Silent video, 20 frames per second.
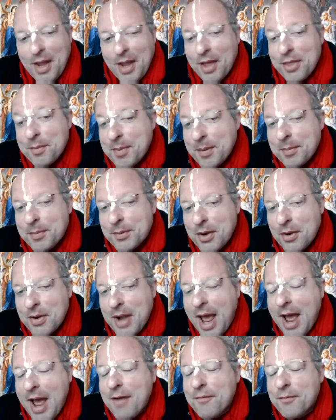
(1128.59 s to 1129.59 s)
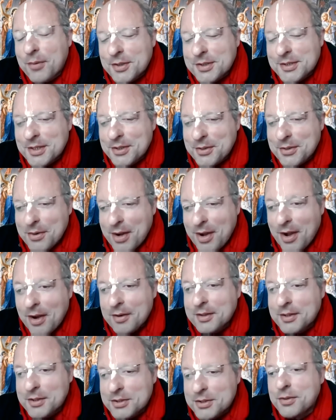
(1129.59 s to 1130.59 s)
Other people don't have what's in your heart
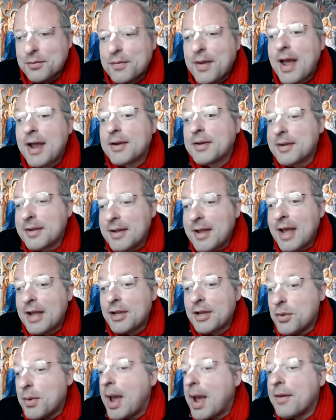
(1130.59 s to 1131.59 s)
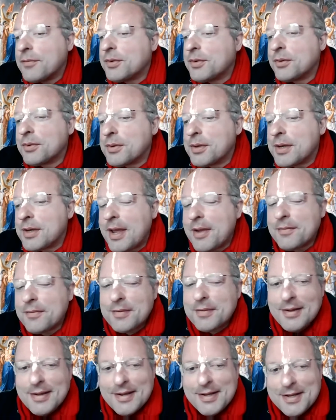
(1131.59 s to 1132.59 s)
because you have Gurudev.
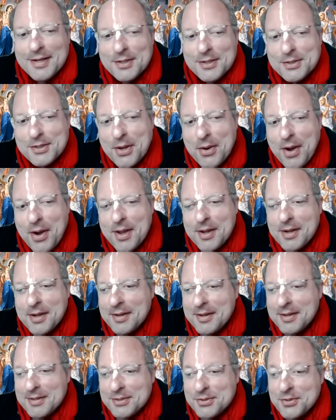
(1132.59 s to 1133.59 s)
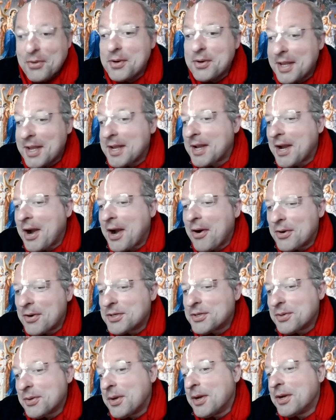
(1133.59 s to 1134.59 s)
So I strongly
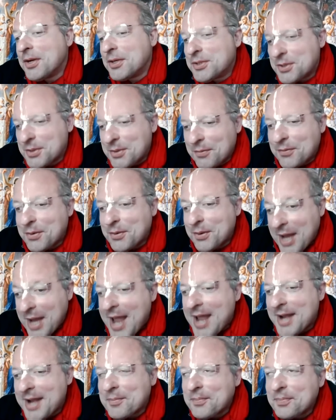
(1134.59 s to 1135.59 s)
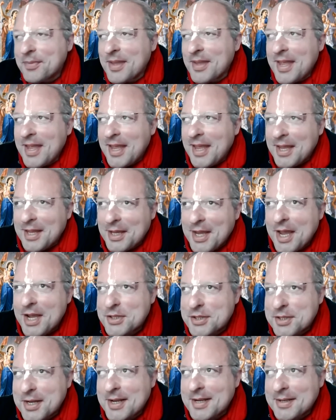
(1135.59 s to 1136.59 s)
encourage you, urge you, if you can,
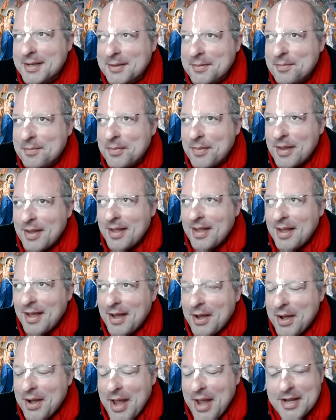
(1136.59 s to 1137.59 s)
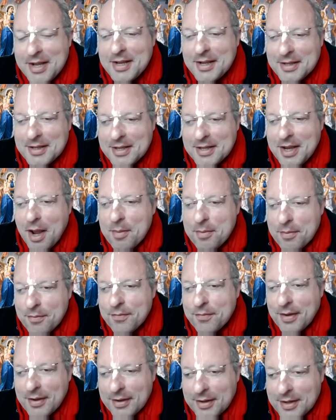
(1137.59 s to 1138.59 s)
engage in any type
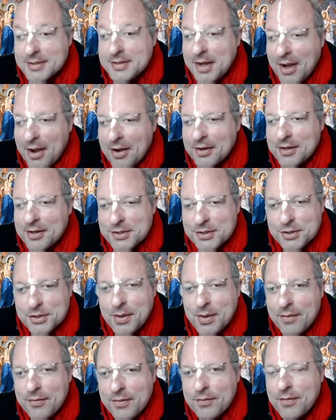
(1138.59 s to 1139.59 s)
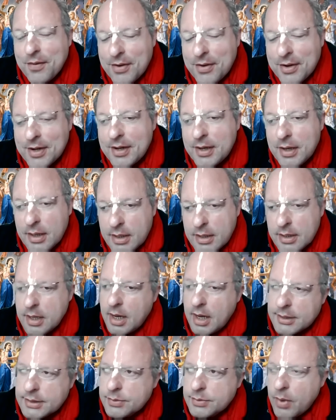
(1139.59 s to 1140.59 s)
of kata, because you have a very
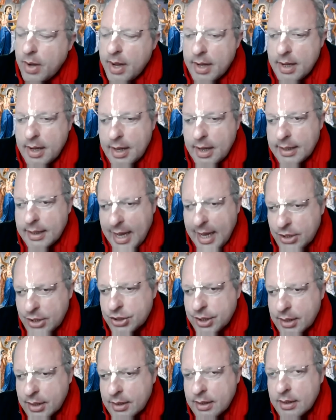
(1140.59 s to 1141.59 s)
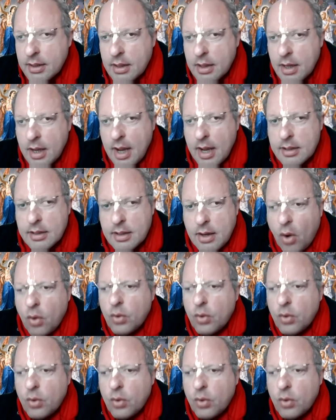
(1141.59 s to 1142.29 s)
nice way of engaging and